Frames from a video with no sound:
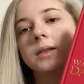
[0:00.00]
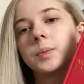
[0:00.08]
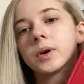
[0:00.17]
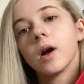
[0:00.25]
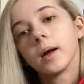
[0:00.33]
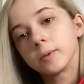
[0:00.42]
the
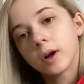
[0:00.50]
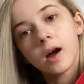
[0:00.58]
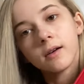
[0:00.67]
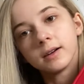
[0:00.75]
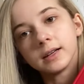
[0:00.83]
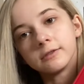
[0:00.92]
book I'm
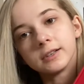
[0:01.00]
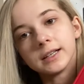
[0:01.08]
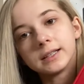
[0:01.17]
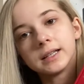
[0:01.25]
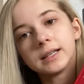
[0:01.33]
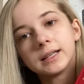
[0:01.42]
currently
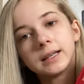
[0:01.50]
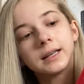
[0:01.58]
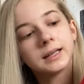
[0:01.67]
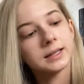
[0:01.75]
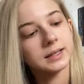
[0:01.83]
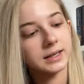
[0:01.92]
reading
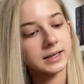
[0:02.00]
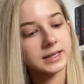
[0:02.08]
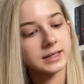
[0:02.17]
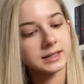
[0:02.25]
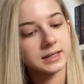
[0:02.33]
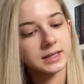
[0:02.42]
is the